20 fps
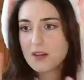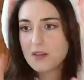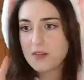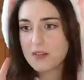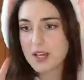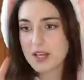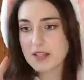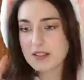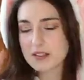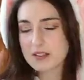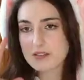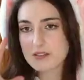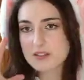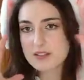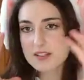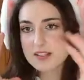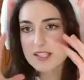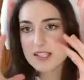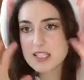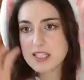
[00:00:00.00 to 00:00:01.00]
then
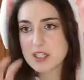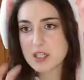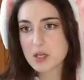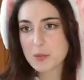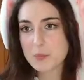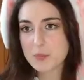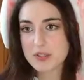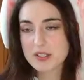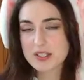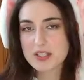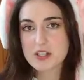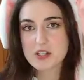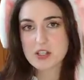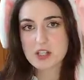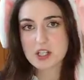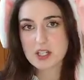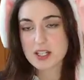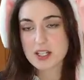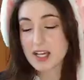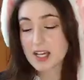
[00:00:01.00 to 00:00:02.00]
scene
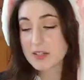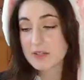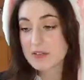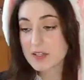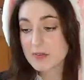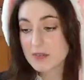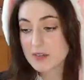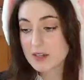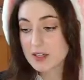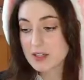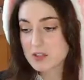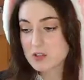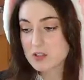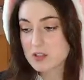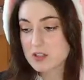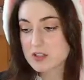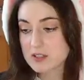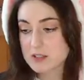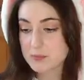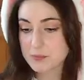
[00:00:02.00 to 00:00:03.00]
composition everything is
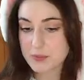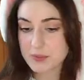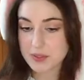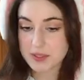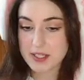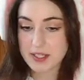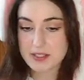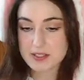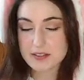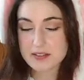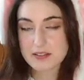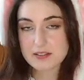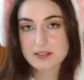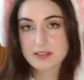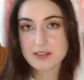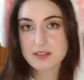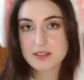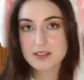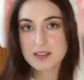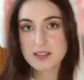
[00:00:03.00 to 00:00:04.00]
just in place
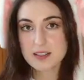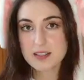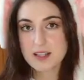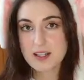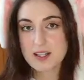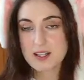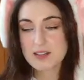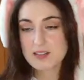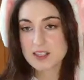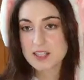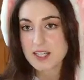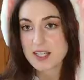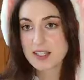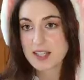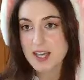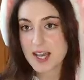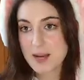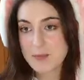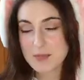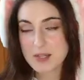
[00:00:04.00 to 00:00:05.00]
the
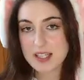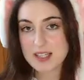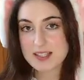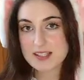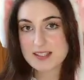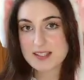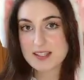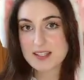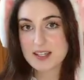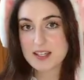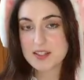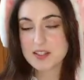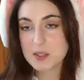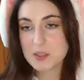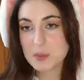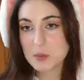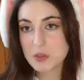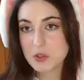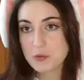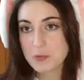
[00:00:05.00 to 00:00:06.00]
dynamics
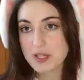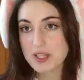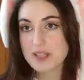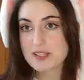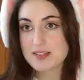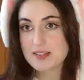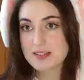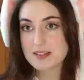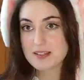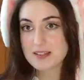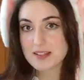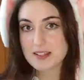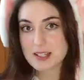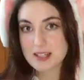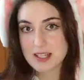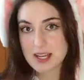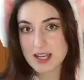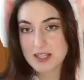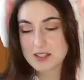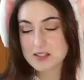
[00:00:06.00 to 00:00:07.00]
the movements the
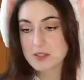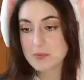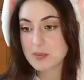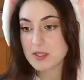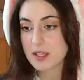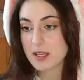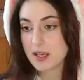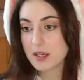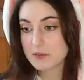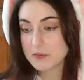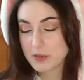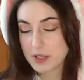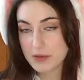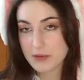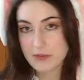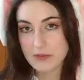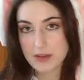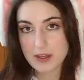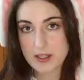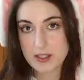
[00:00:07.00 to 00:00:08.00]
anatomy
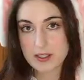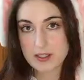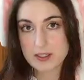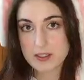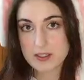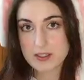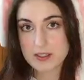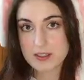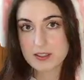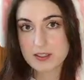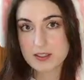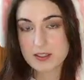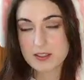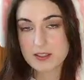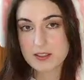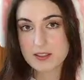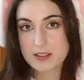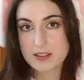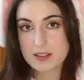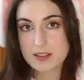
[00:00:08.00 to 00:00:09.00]
everything
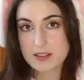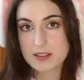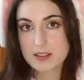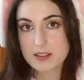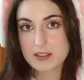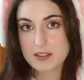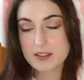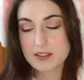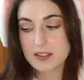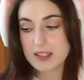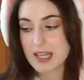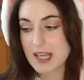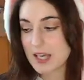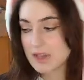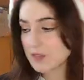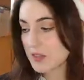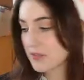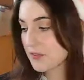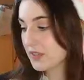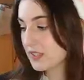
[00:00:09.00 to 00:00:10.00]

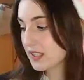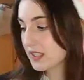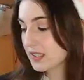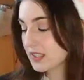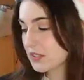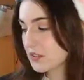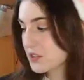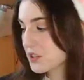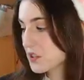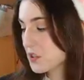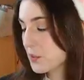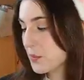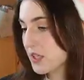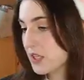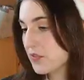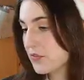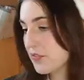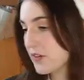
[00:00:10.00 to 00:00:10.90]
everything like there's so many